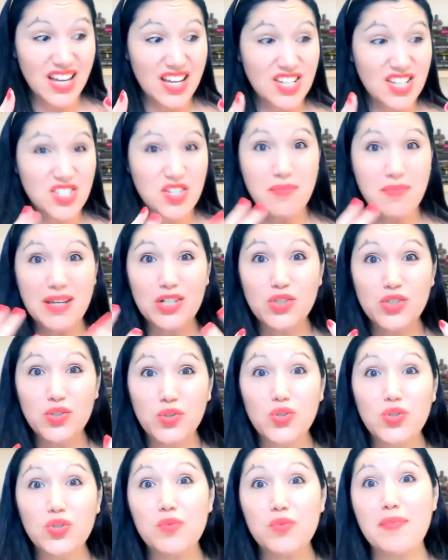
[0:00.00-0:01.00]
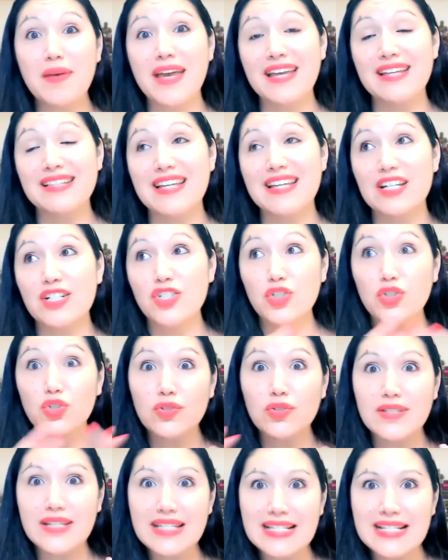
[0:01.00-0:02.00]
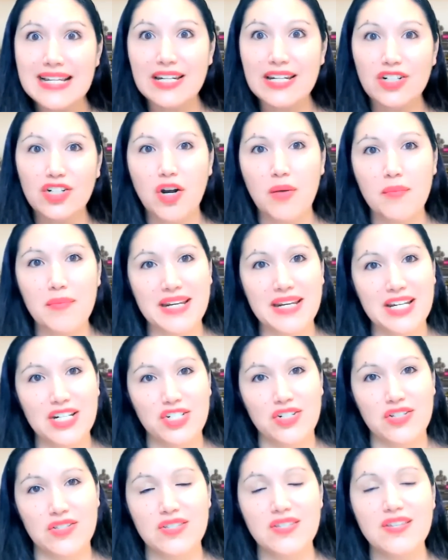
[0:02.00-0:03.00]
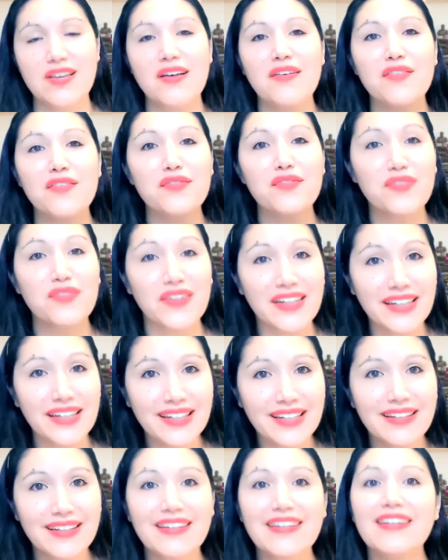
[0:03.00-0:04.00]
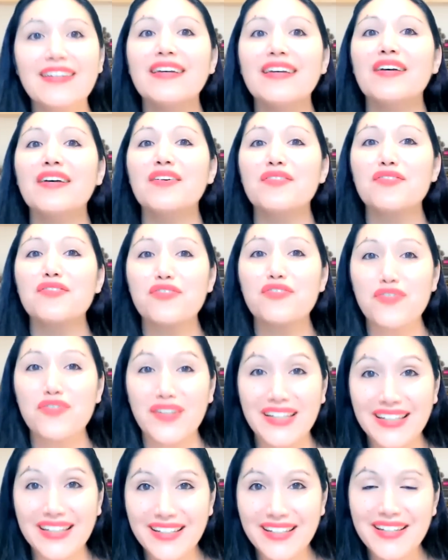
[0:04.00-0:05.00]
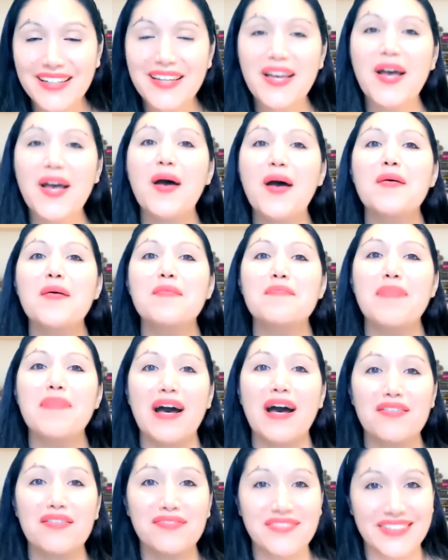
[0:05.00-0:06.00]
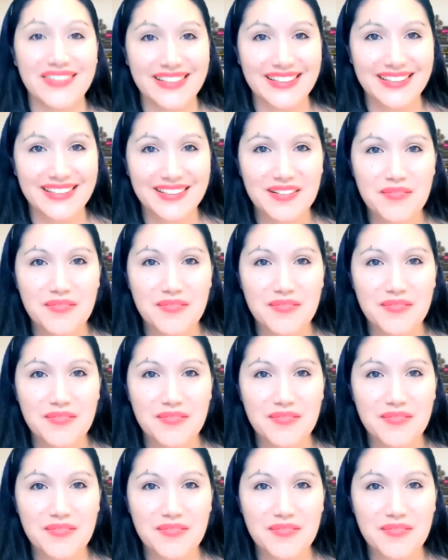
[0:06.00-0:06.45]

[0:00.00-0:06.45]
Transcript: so make sure you pay attention to these letter combinations. Fin, fin, parfum.